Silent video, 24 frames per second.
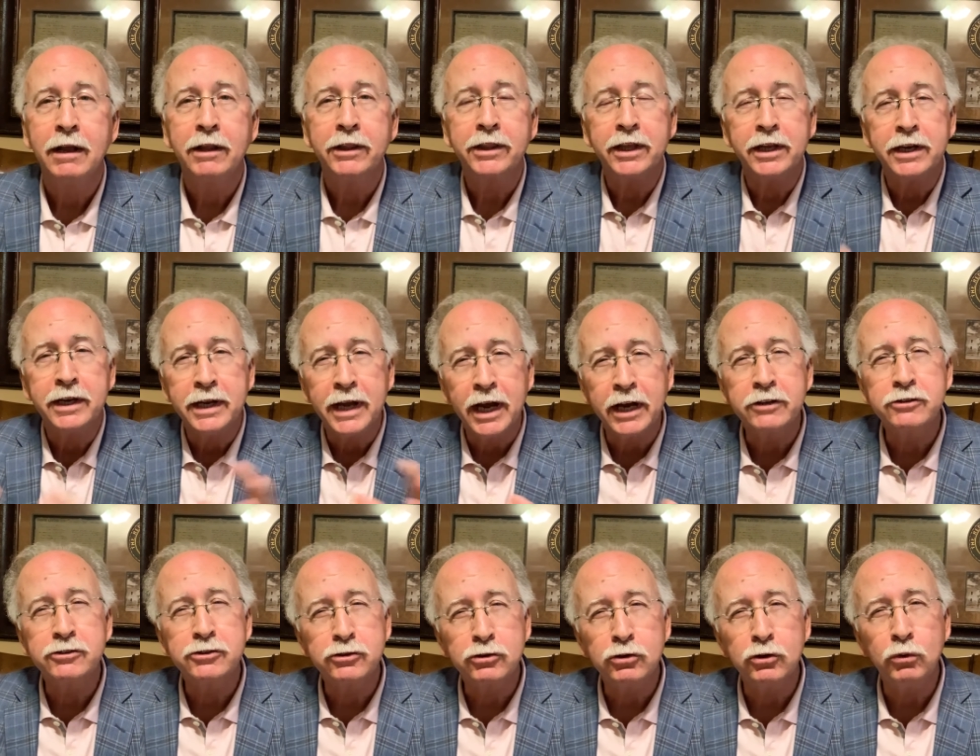The
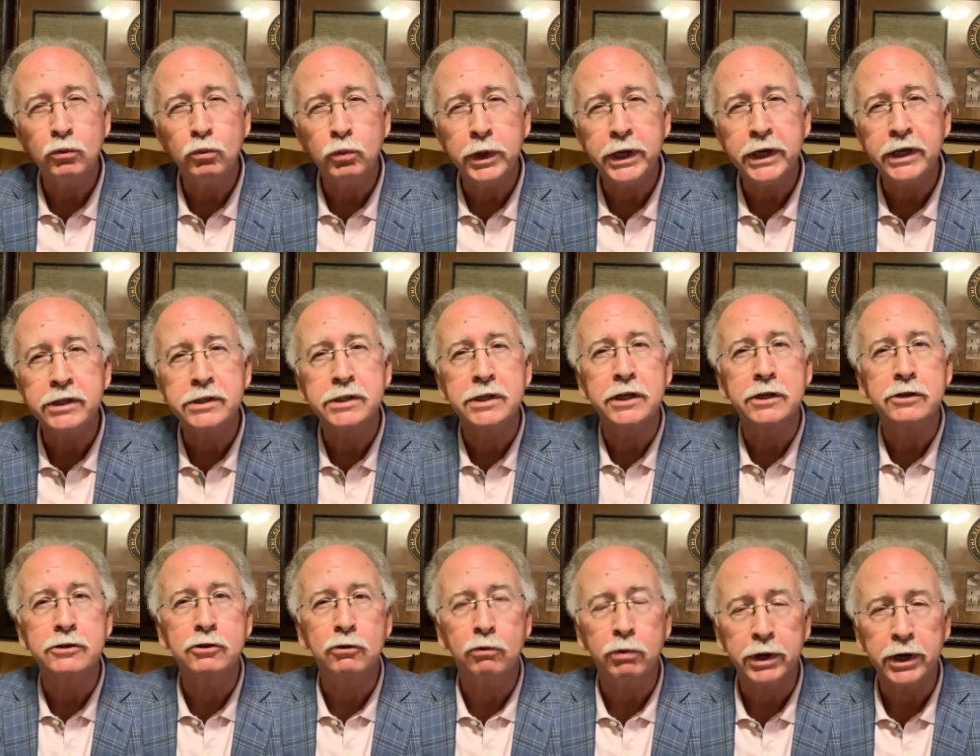next two weeks
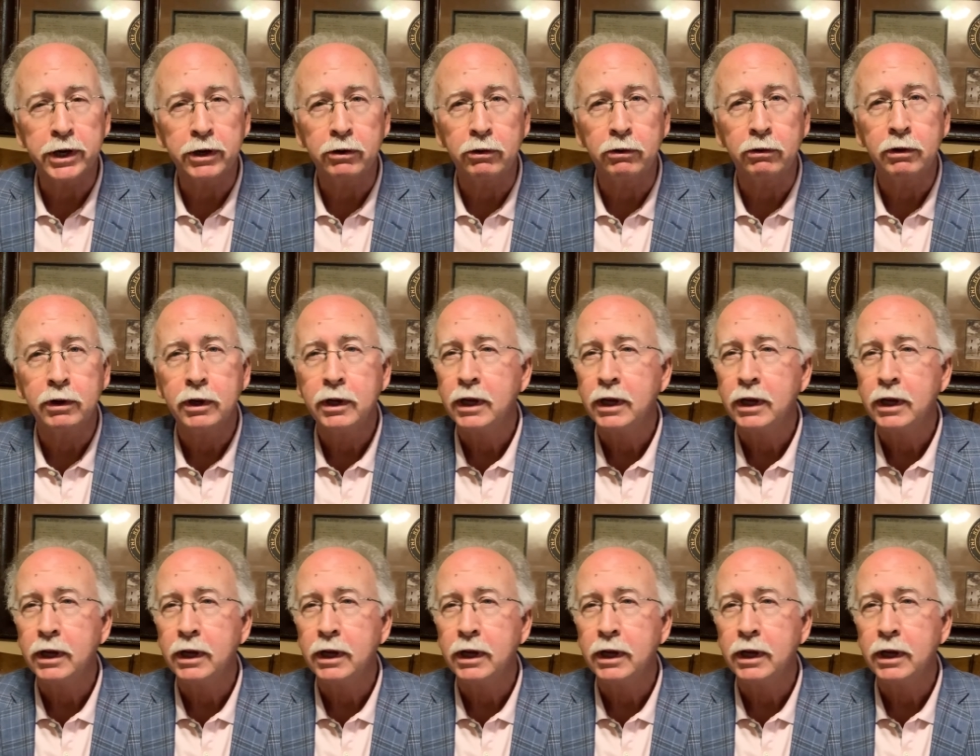is critical,